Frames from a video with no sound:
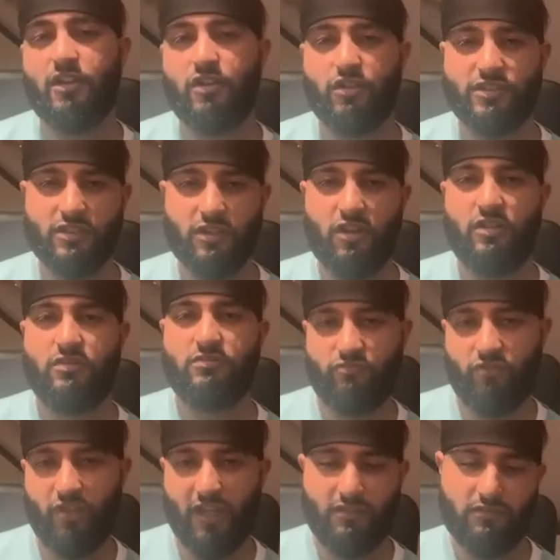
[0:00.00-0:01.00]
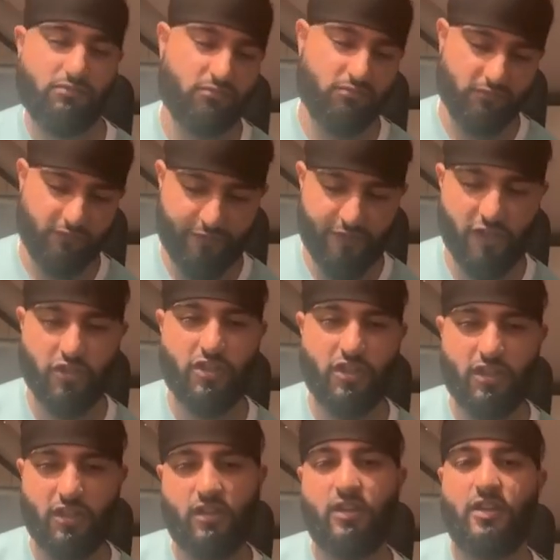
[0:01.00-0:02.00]
costs a lot, right?
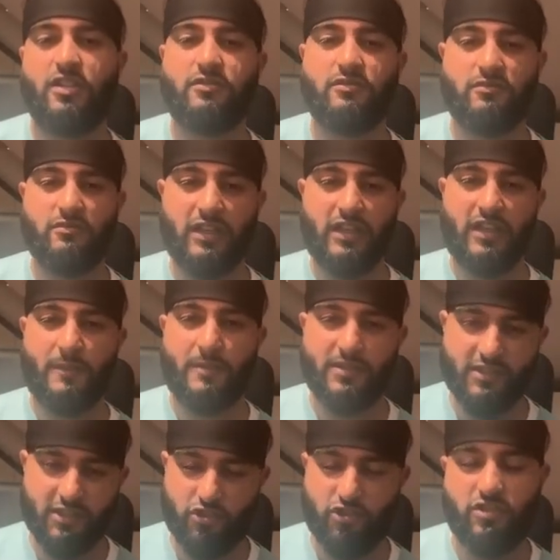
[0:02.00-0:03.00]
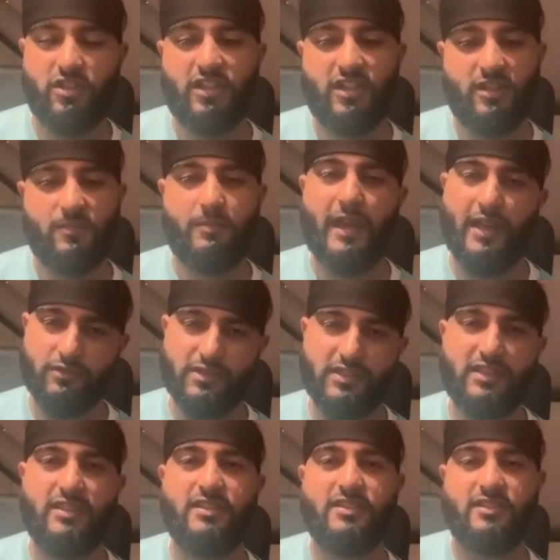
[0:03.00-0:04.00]
Finishing and positioning and
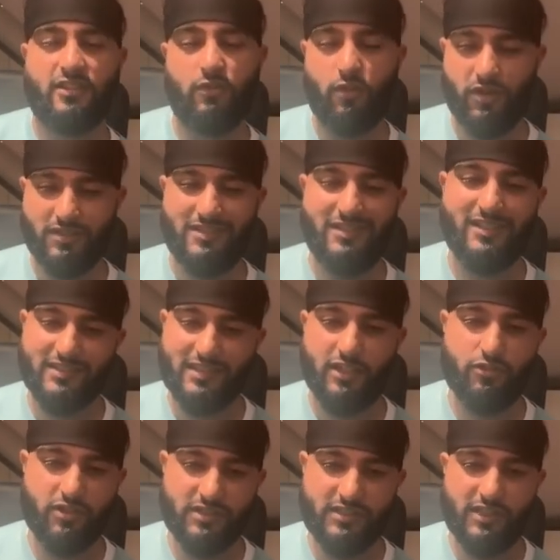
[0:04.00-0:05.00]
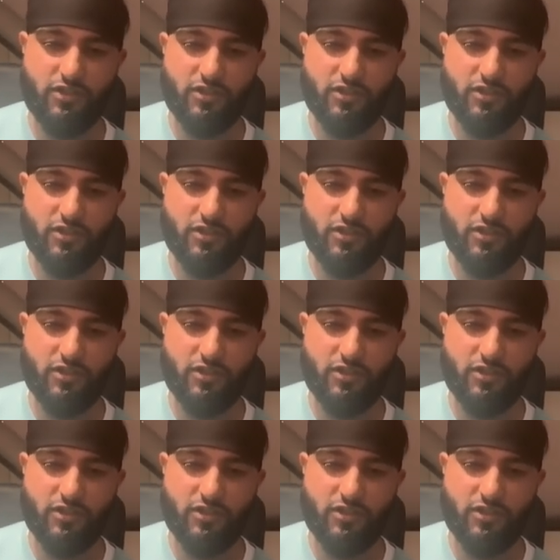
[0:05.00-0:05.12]
penalties, quality, etc., etc.